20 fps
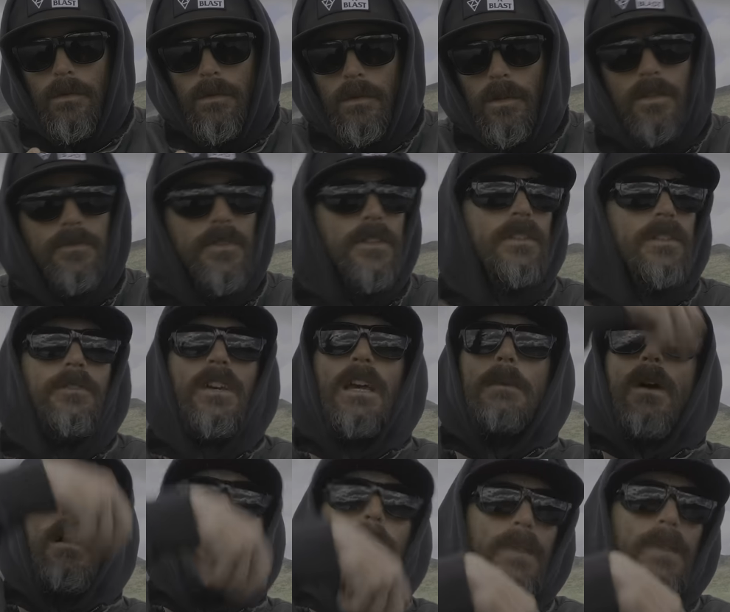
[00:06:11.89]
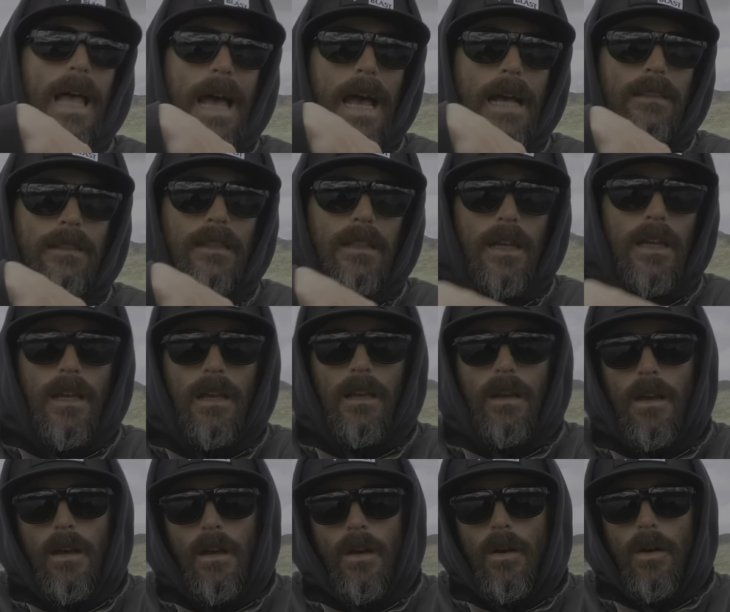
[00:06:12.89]
Those fish have came up, blasted it,
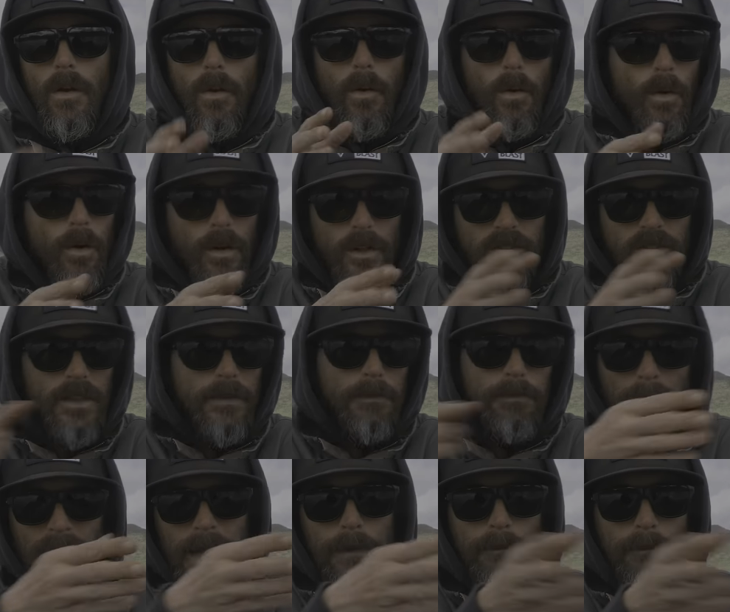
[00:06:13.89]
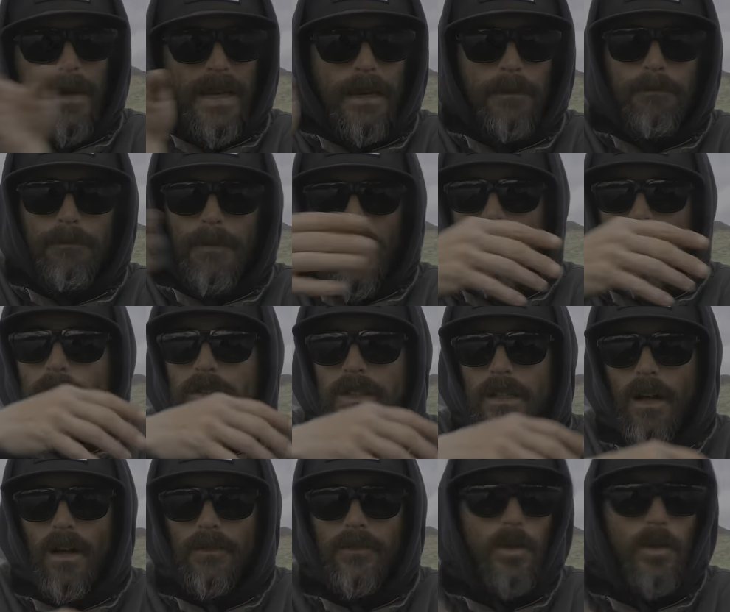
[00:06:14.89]
or it's just bank, bank,
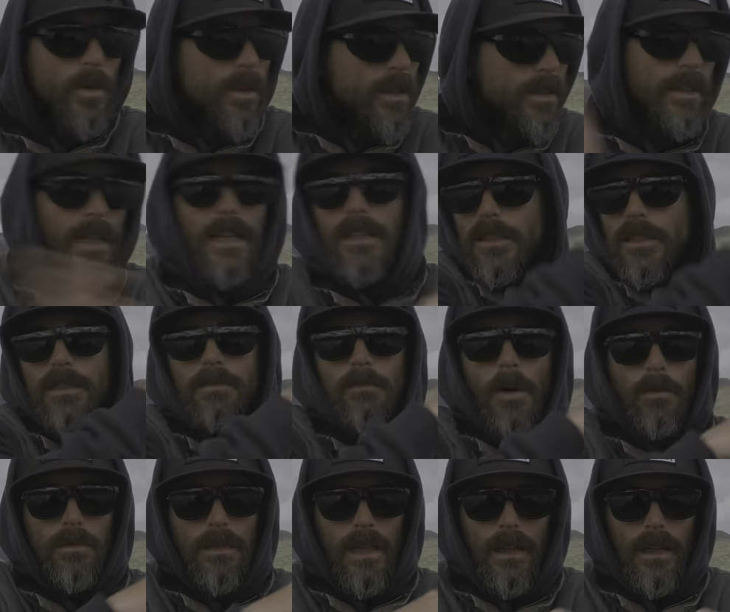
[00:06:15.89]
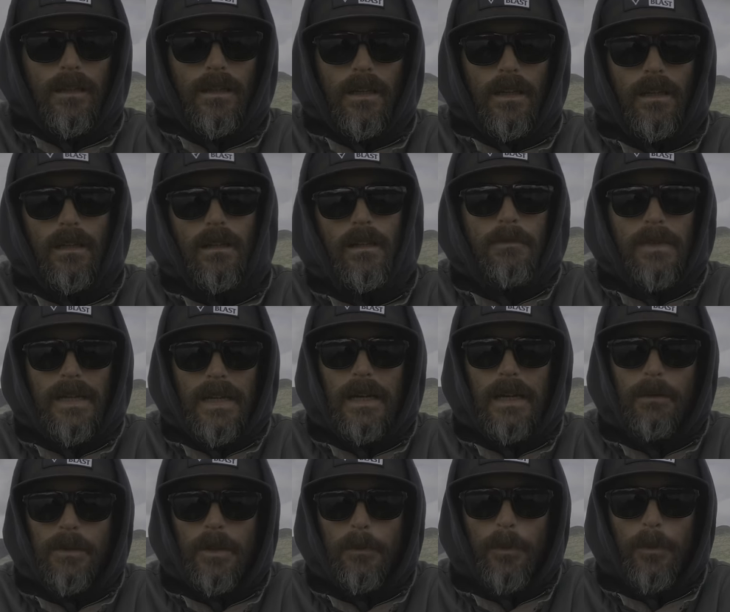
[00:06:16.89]
bouncing off tules and they smoked that thing. Being
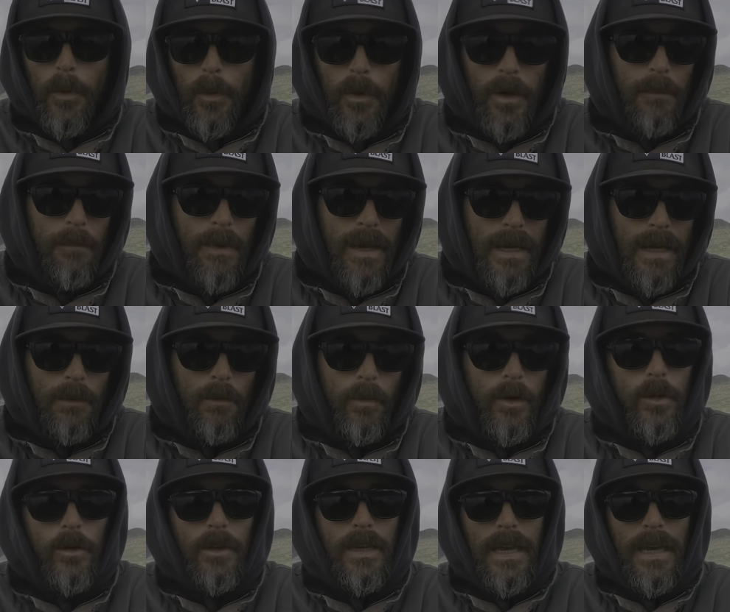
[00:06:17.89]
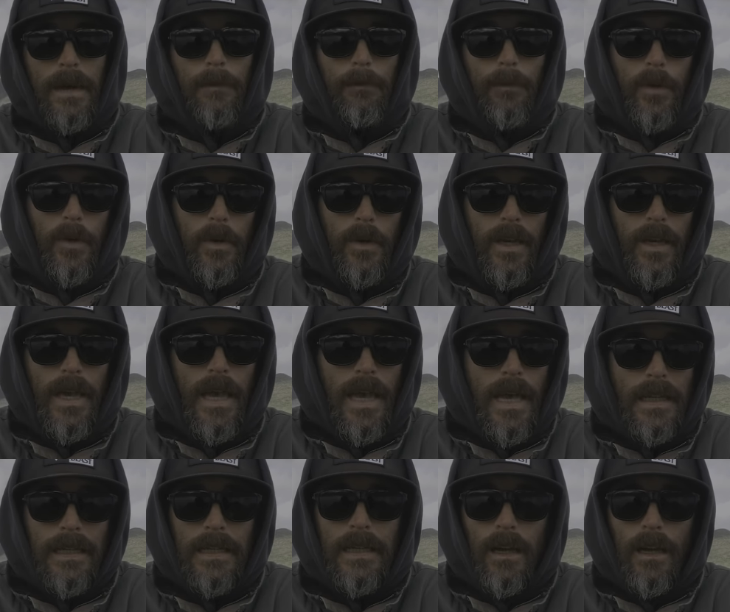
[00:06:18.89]
able to put a bait where you can't put
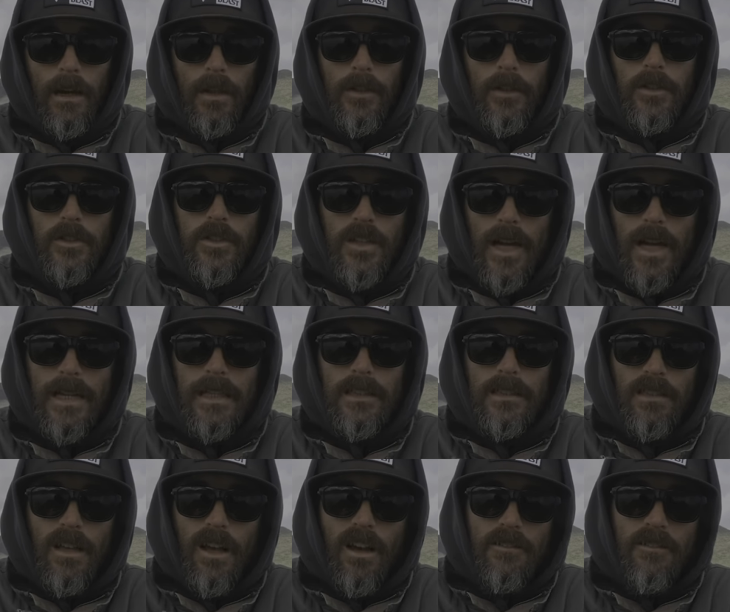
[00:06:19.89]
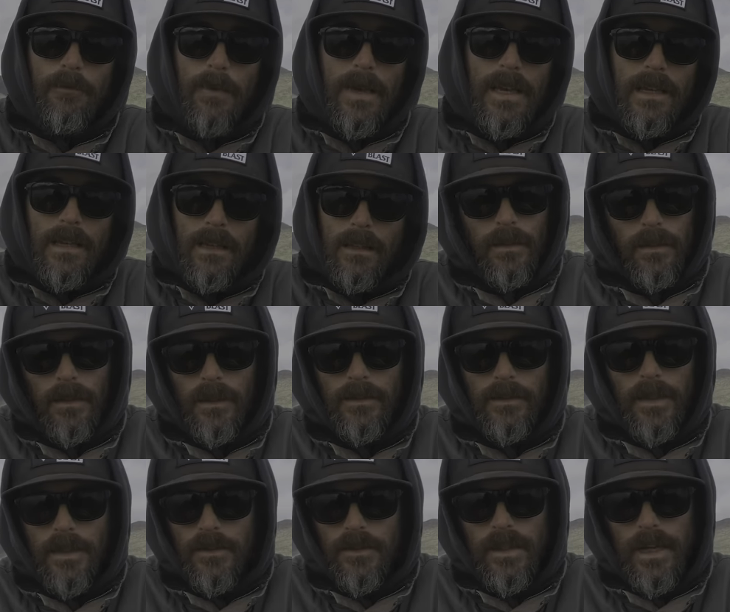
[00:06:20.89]
any other giant soft bait is
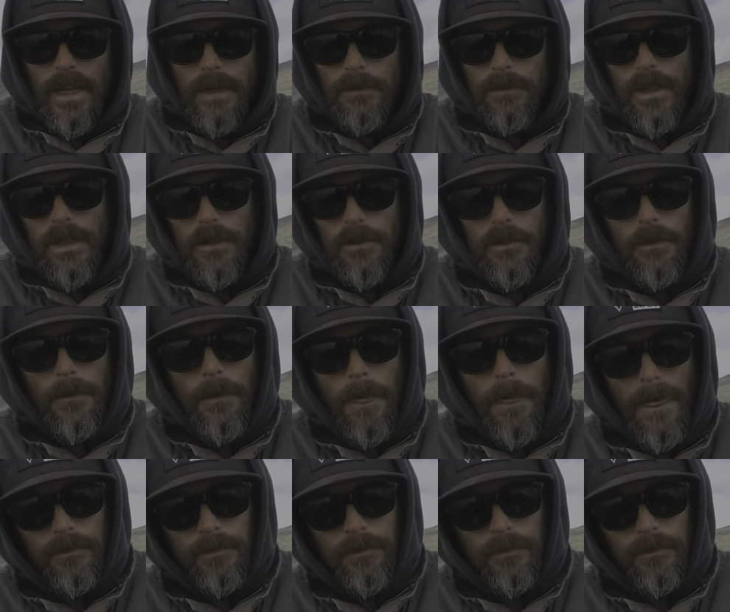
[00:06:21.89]
such a game changer.